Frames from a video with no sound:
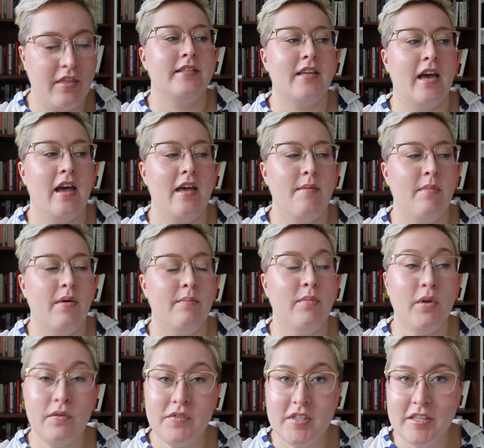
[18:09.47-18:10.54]
Time
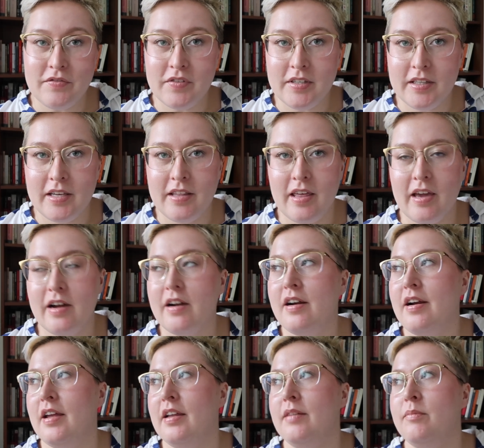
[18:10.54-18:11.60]
moves differently there.
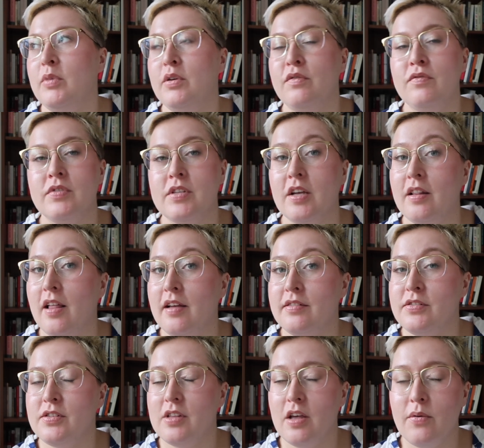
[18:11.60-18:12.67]
It moves a lot
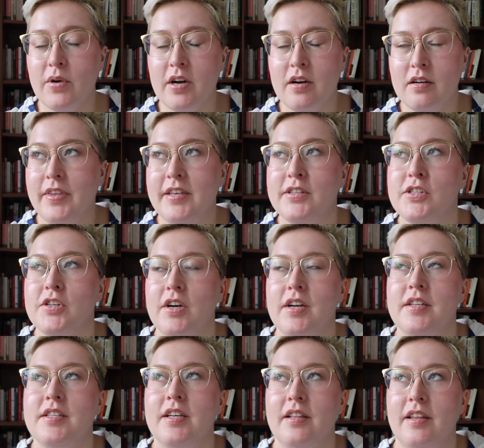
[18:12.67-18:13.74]
slower. He
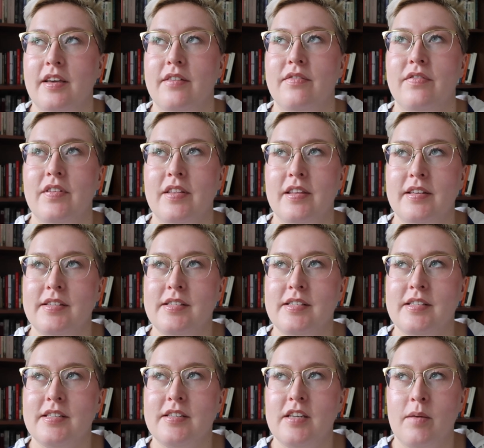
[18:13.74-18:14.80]
started to live this
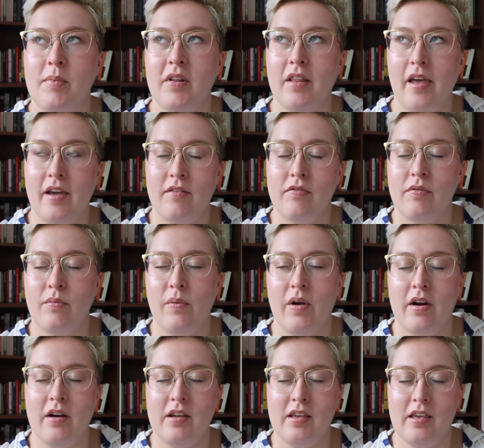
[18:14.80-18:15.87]
double life
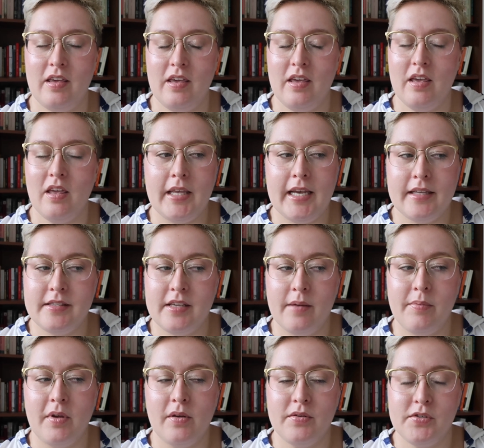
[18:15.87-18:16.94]
where he gets
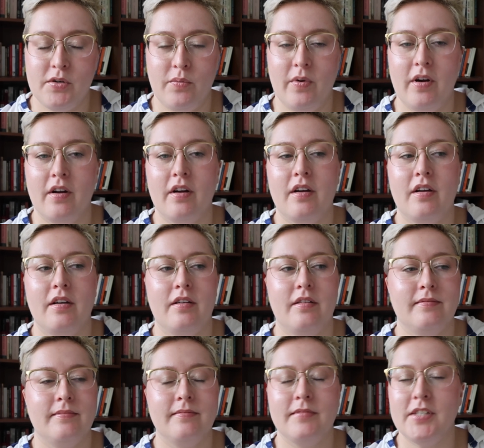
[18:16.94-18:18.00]
up, goes to work,
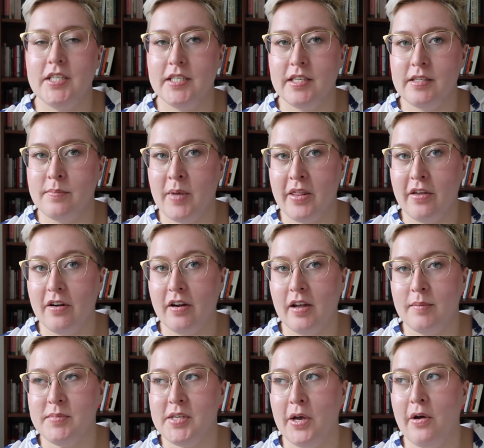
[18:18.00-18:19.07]
sees his mother,
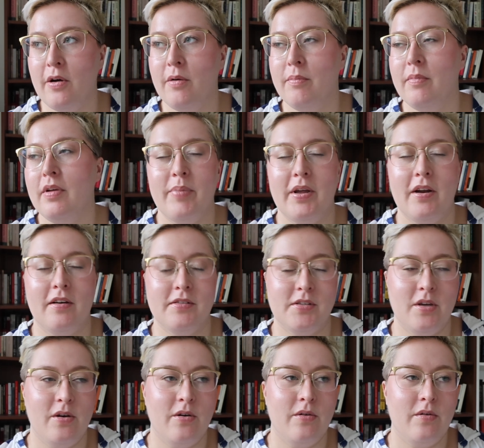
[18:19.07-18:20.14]
comes home, but
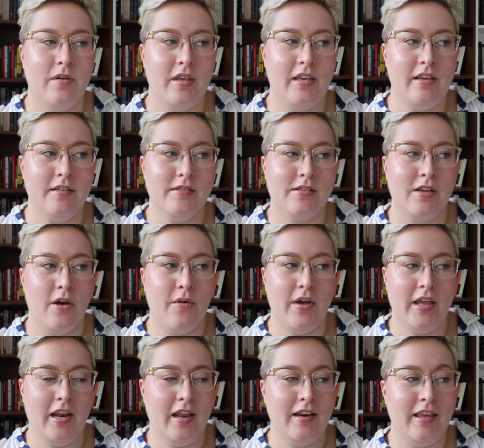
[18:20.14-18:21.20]
also he's
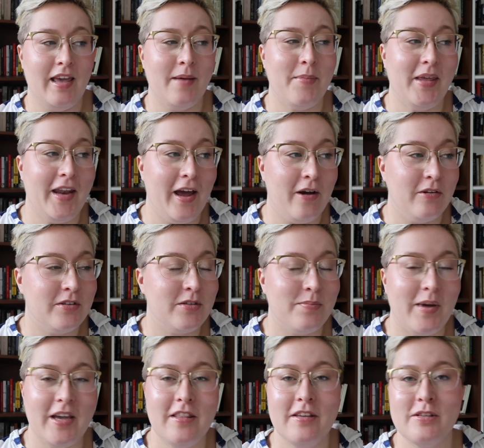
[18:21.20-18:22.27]
going and camping out
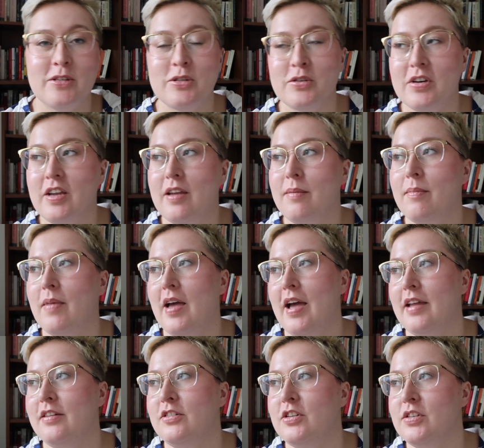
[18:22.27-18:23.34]
by this stream
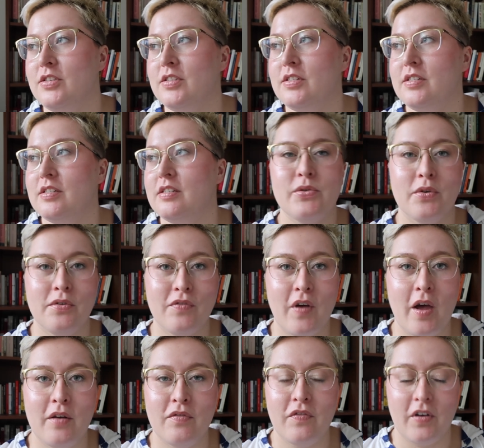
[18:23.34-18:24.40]
and just sort of
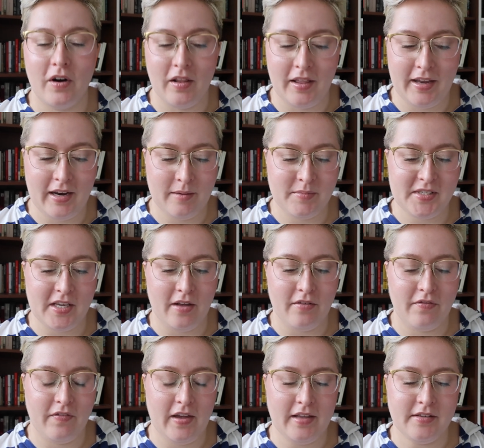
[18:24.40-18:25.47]
unfurling
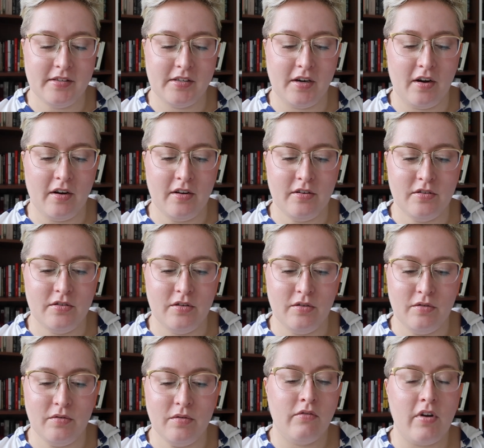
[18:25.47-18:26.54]
himself and starting
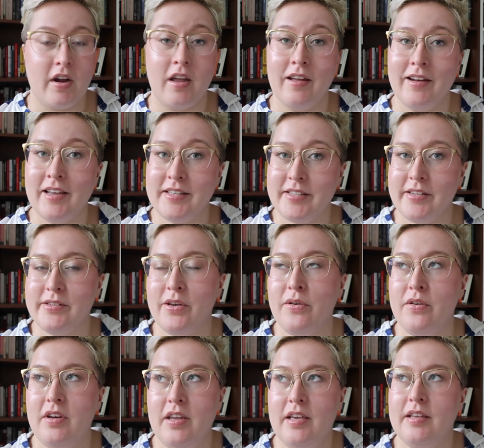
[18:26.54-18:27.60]
to recognize his
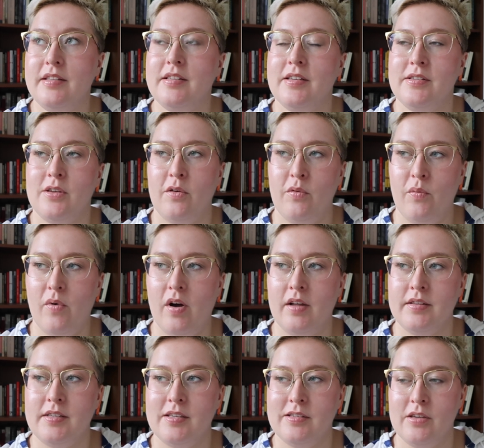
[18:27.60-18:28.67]
own needs, his own
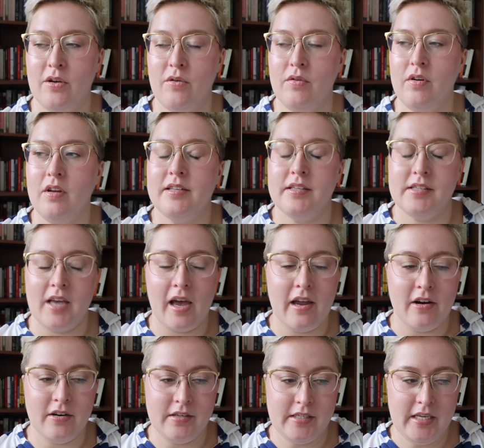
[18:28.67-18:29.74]
wants, his own
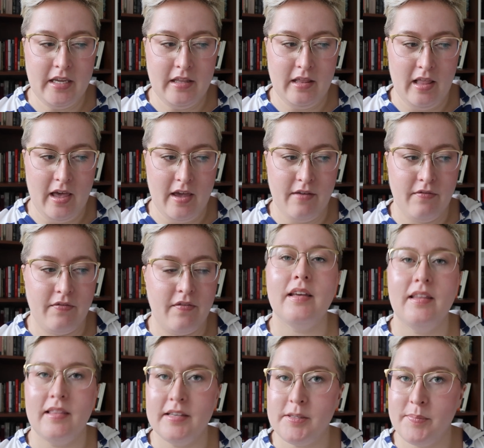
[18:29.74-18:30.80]
desires in life
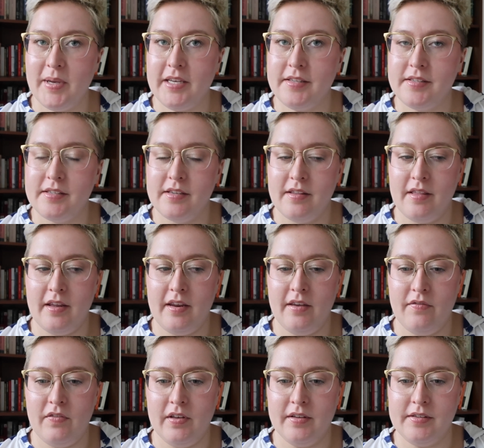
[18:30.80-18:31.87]
in the space that he
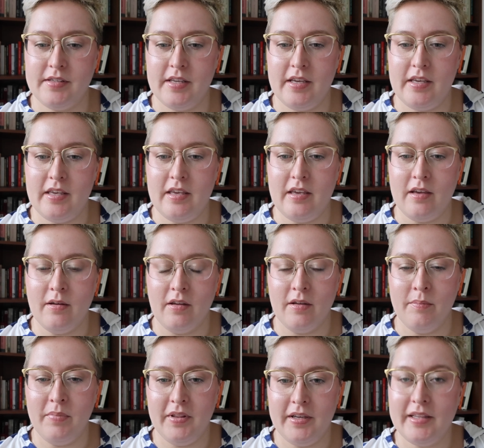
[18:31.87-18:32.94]
feels like he can
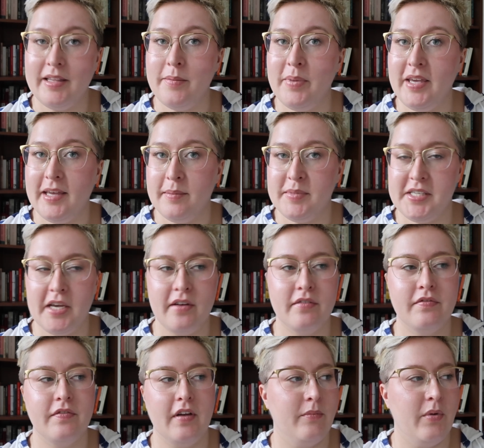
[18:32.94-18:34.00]
completely be
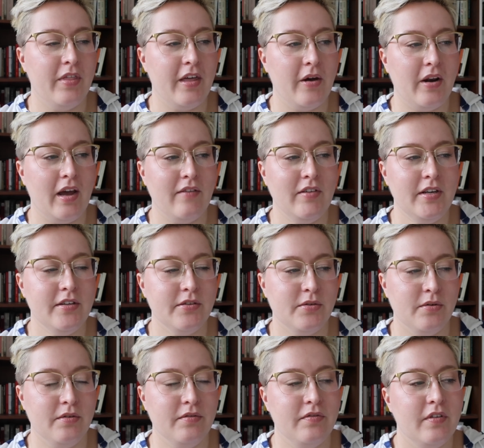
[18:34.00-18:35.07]
himself without having to
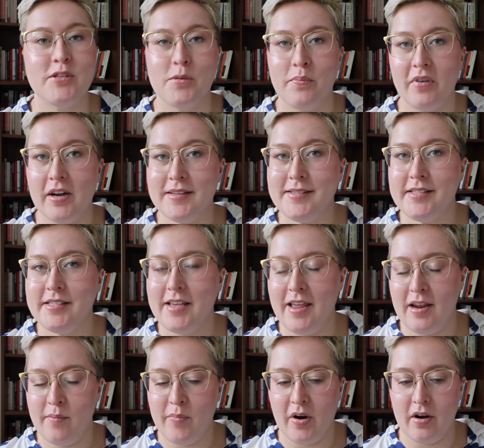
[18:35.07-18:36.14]
sort of suppress
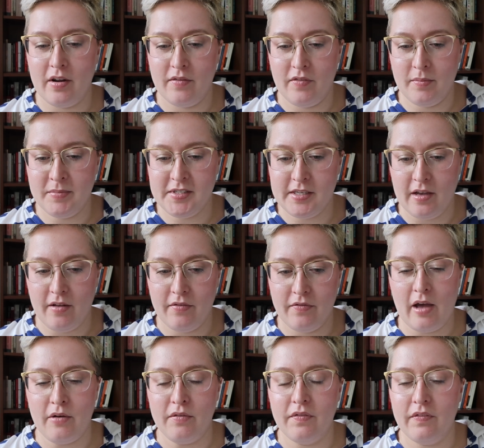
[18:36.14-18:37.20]
any part of himself
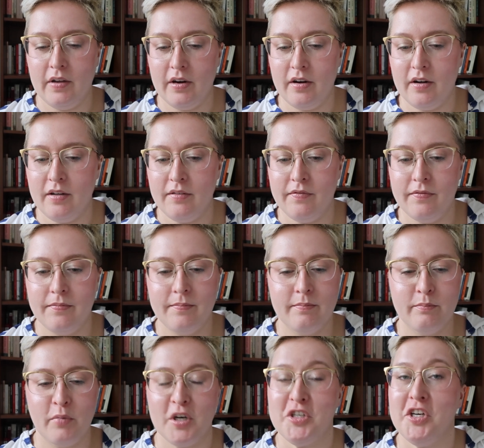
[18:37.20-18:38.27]
out of fear of
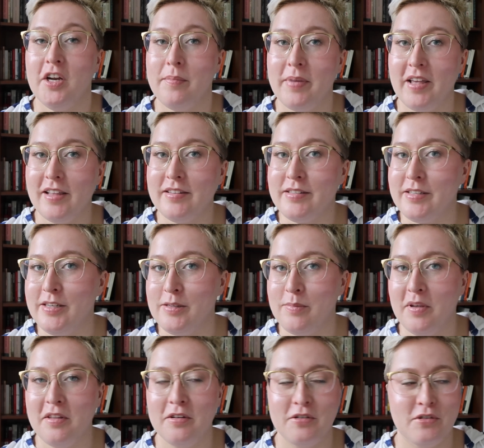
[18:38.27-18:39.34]
brushing up against his
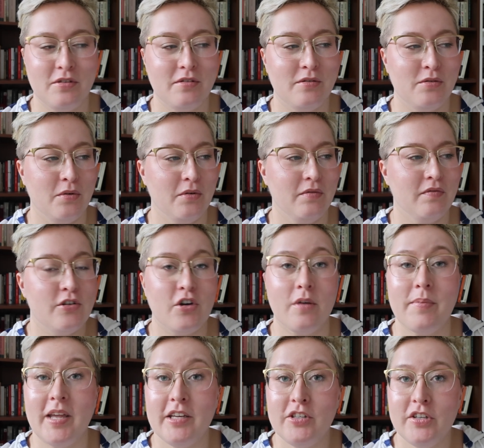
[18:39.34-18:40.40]
mother's sort of sharp
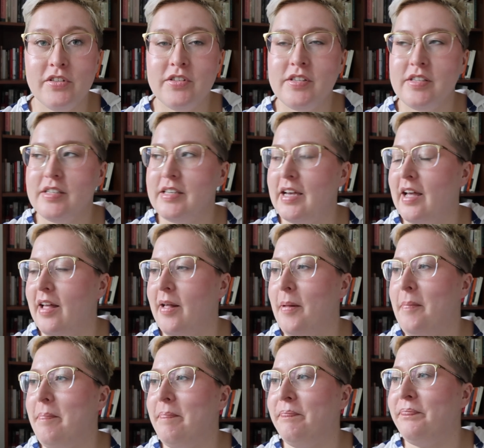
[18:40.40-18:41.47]
edges.
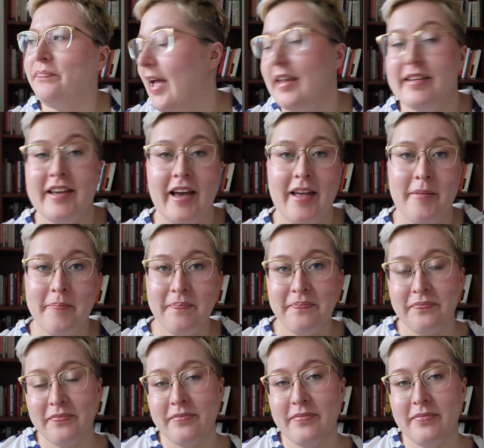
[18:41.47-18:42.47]
And I'm